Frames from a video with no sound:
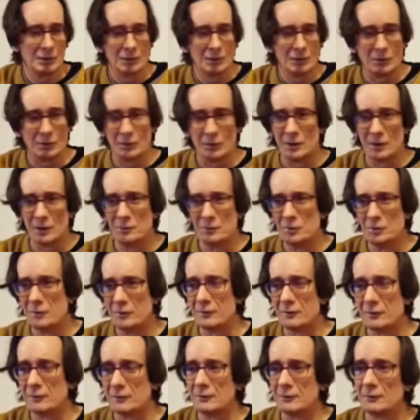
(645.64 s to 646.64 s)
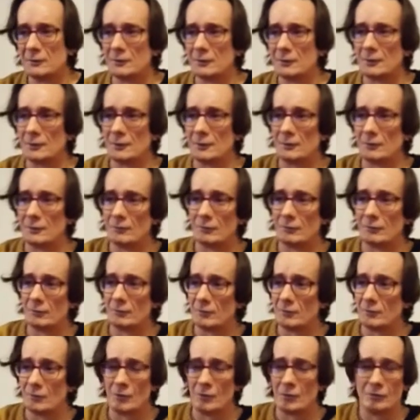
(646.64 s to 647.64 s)
early music, and
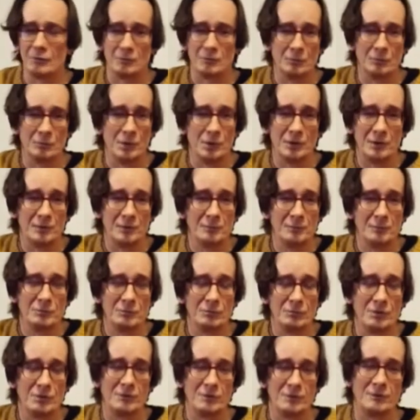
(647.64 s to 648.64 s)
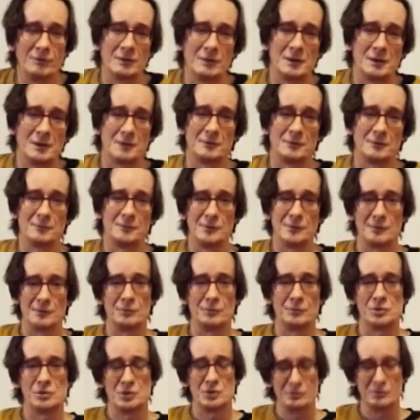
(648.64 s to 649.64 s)
there are some brilliant improvisers in classical music,
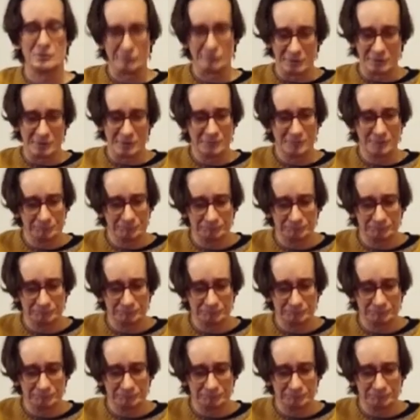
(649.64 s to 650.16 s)
but generally